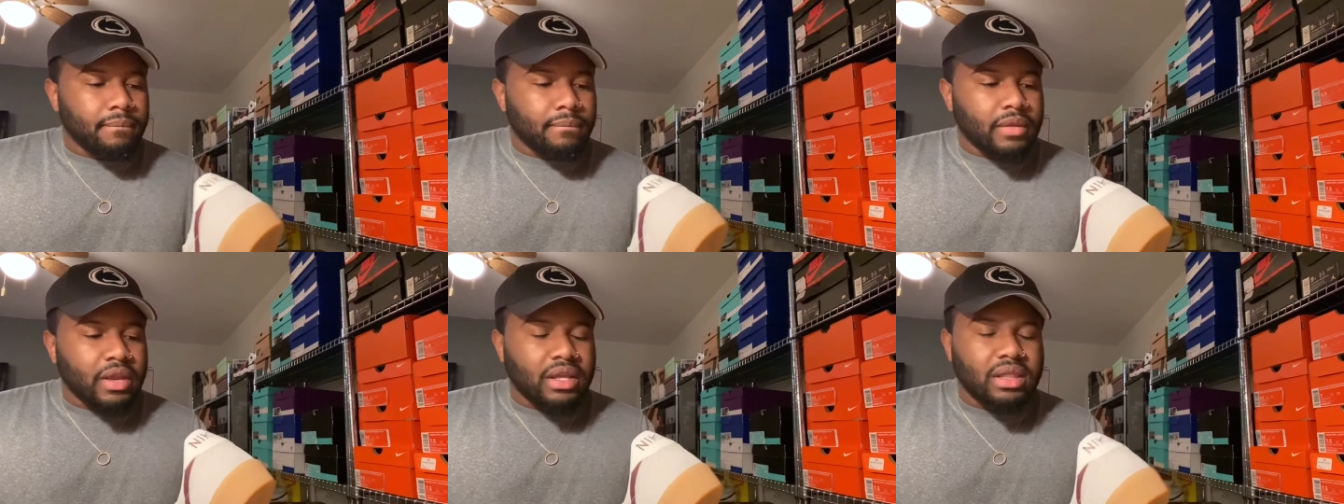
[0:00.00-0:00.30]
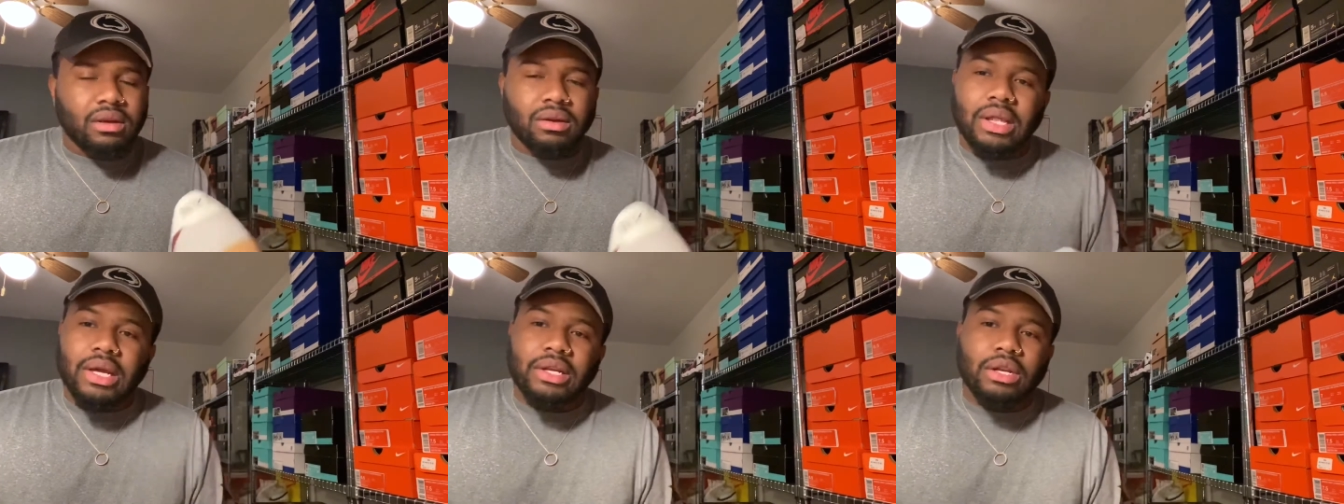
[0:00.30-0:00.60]
And
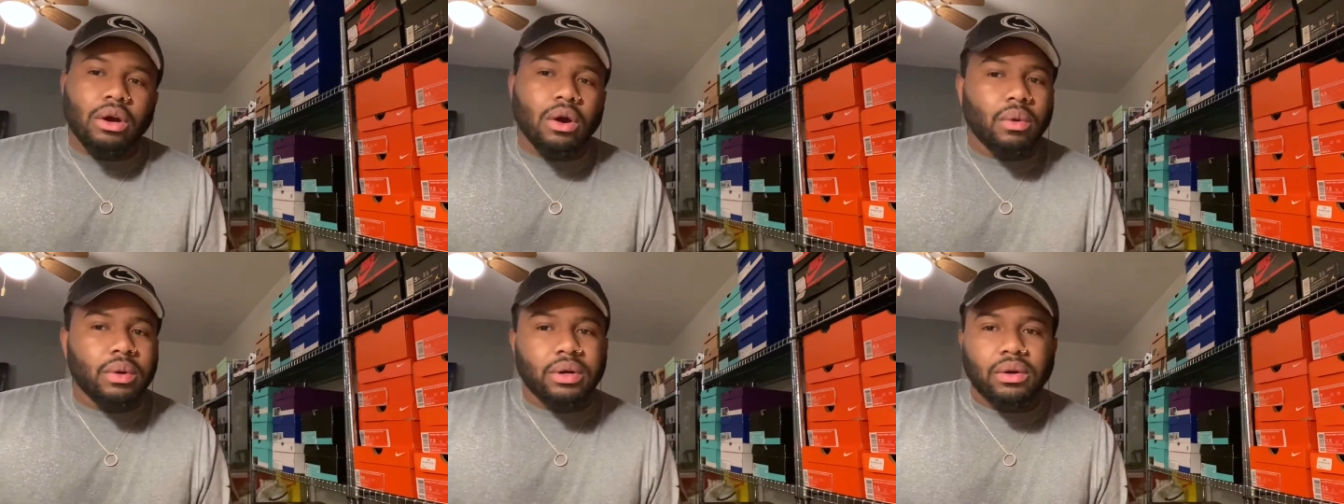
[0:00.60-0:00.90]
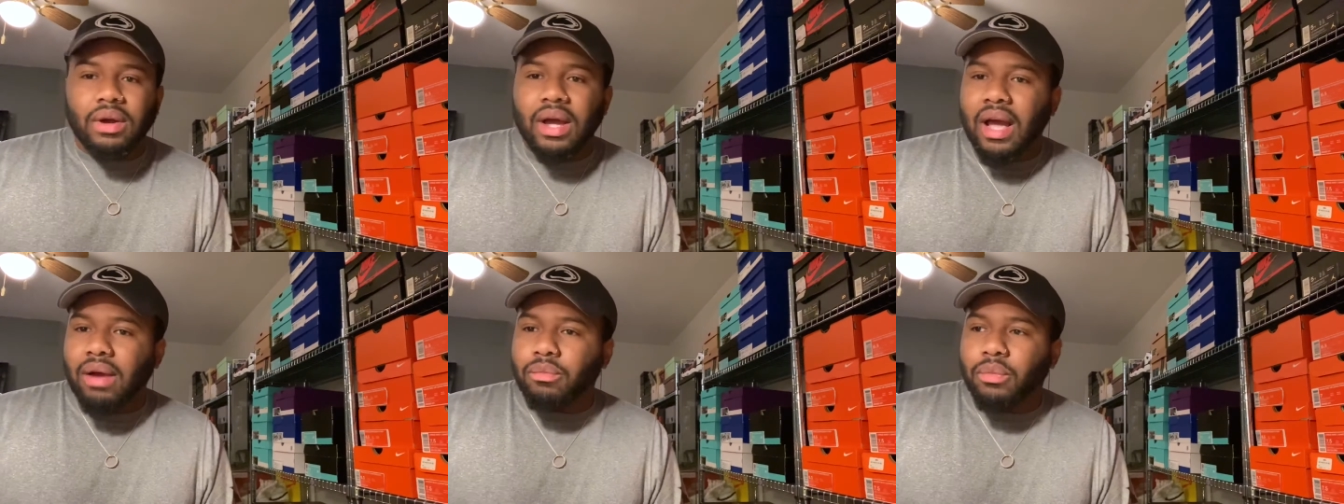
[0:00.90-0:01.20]
they're like, no, we
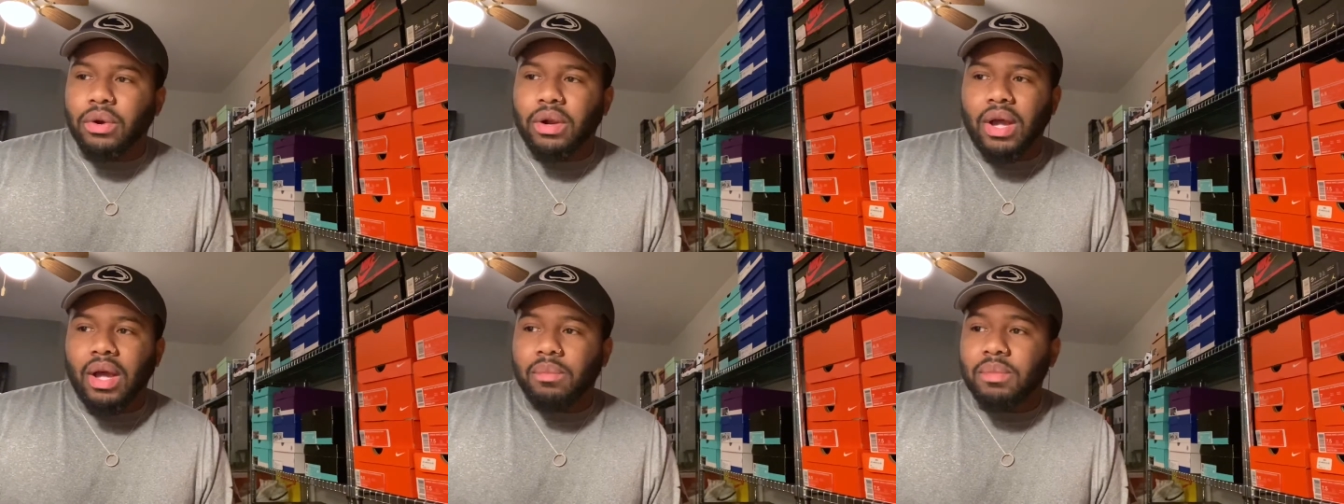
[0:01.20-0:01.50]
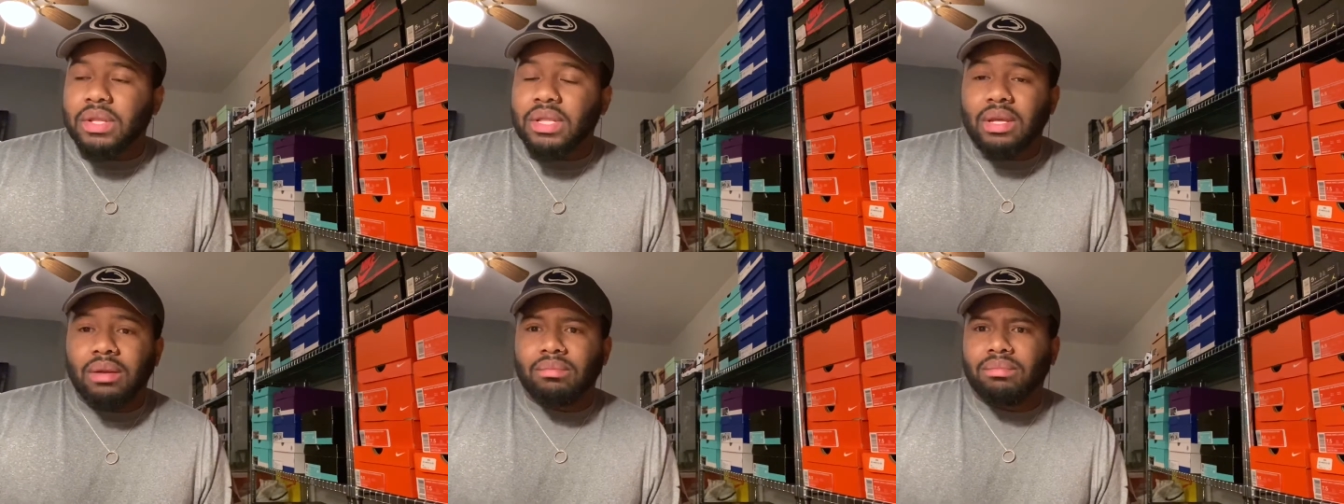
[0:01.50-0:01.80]
don't have them, we don't have
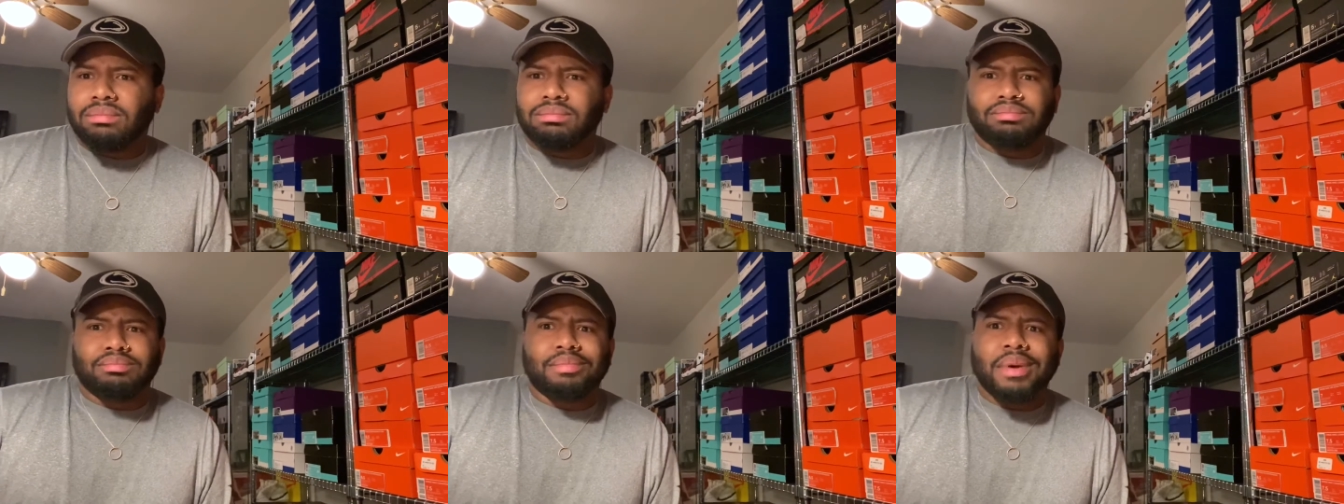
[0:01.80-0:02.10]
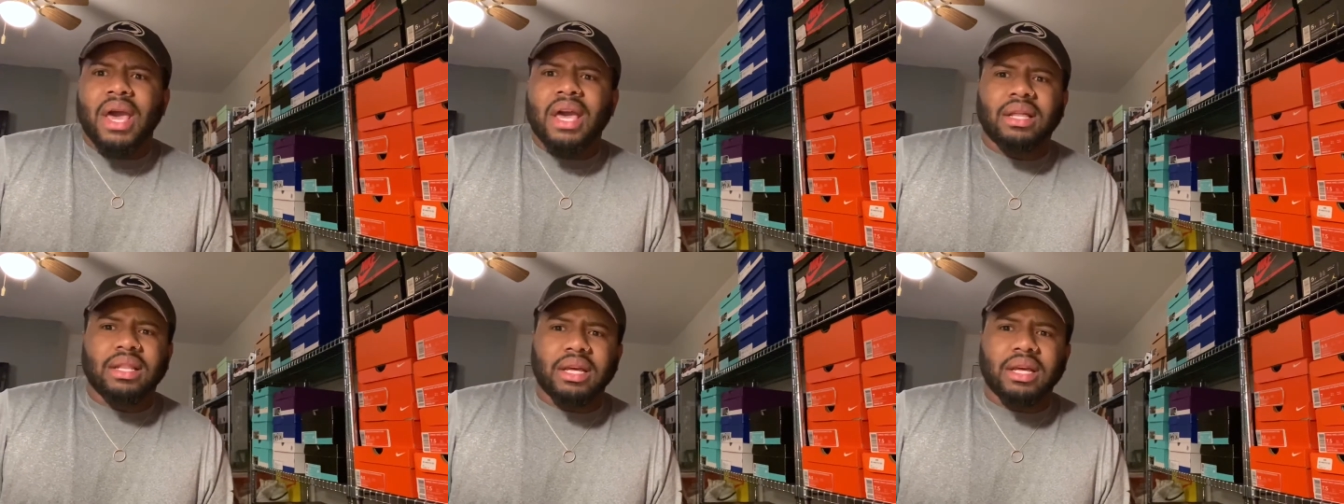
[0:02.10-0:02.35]
them. And then bang,